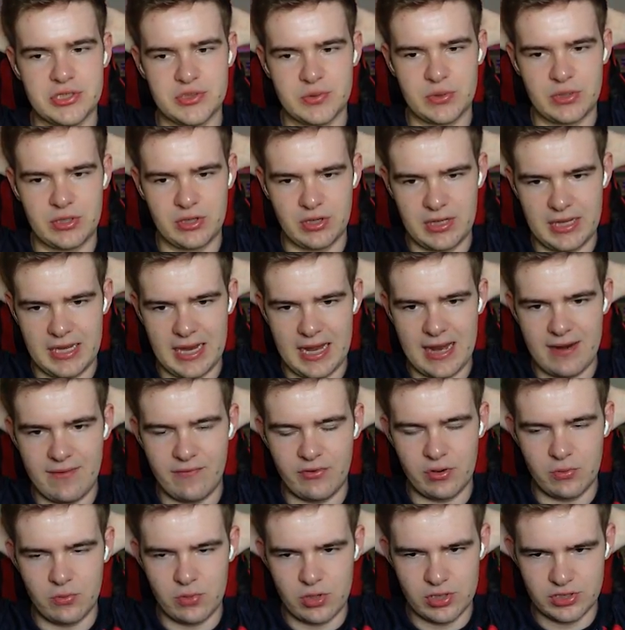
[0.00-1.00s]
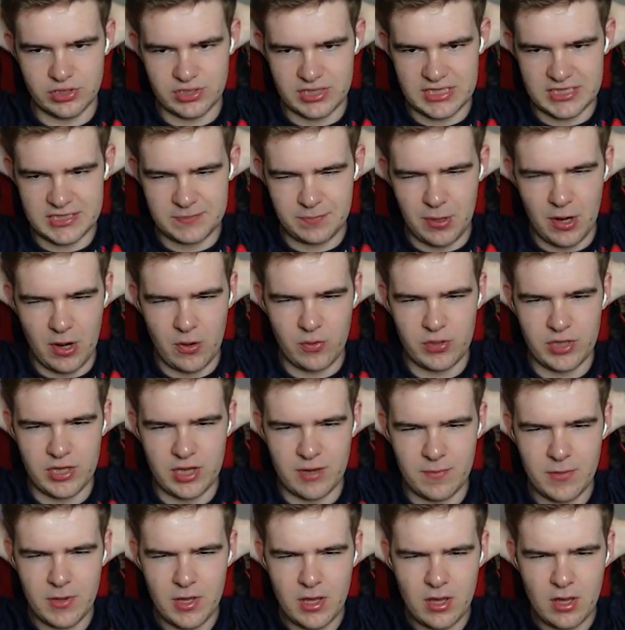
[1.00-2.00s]
as we're going to get everyone onto this
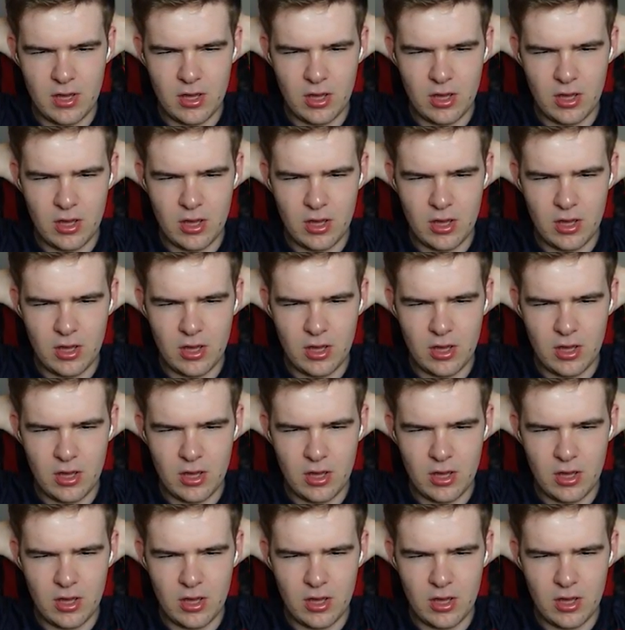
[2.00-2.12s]
podium.